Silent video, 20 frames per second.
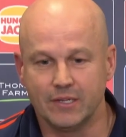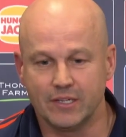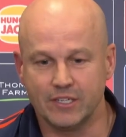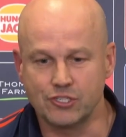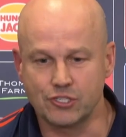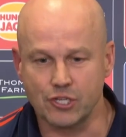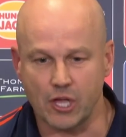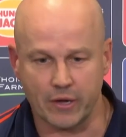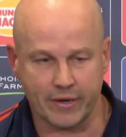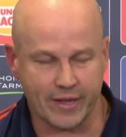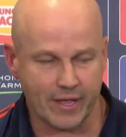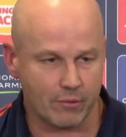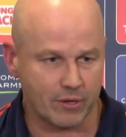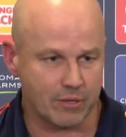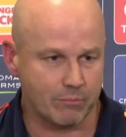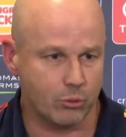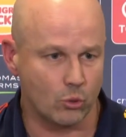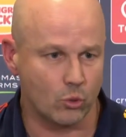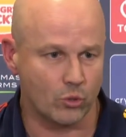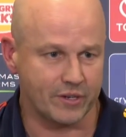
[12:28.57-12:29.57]
he's shown how
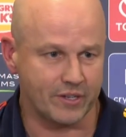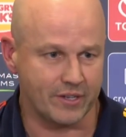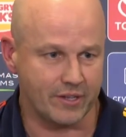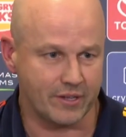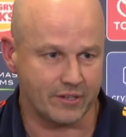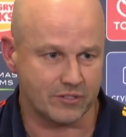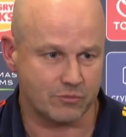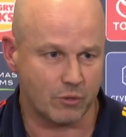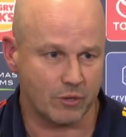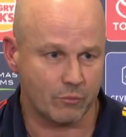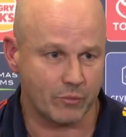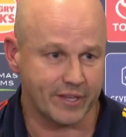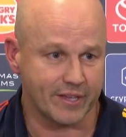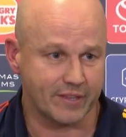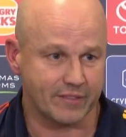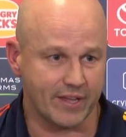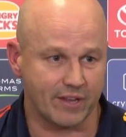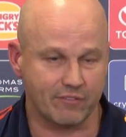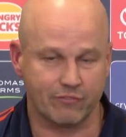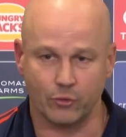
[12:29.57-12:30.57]
important he is when we
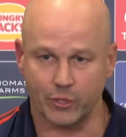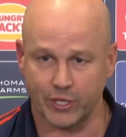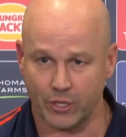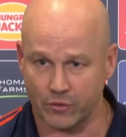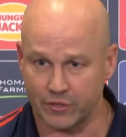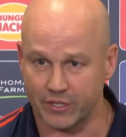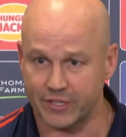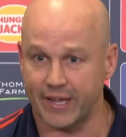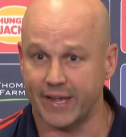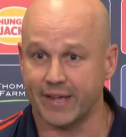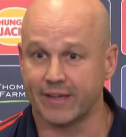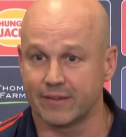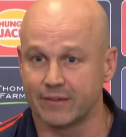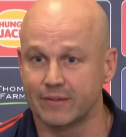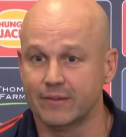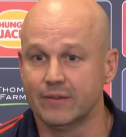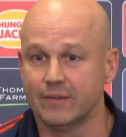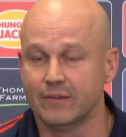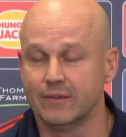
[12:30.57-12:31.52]
get that footy on the deck.